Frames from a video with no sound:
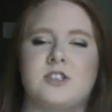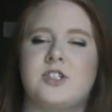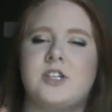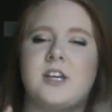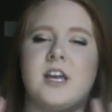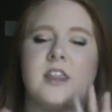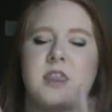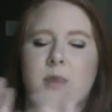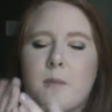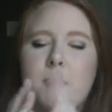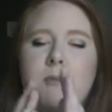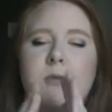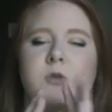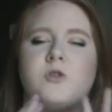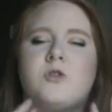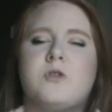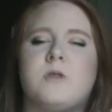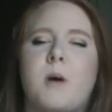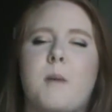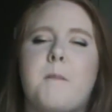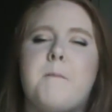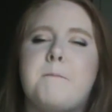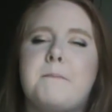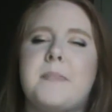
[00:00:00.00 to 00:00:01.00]
had the most
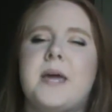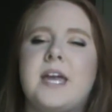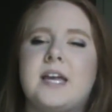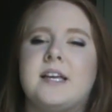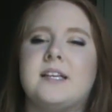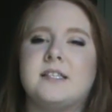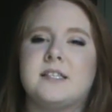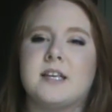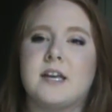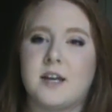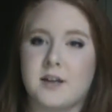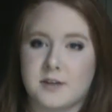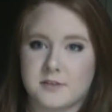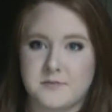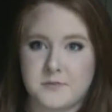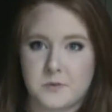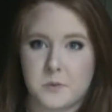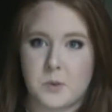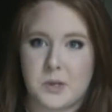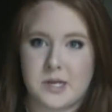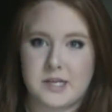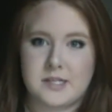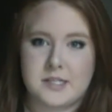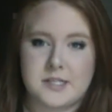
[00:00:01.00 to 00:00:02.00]
amazing
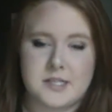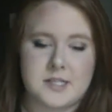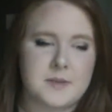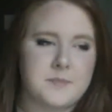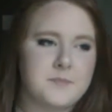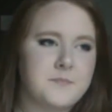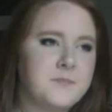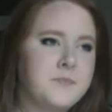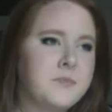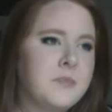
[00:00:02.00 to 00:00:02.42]
voice.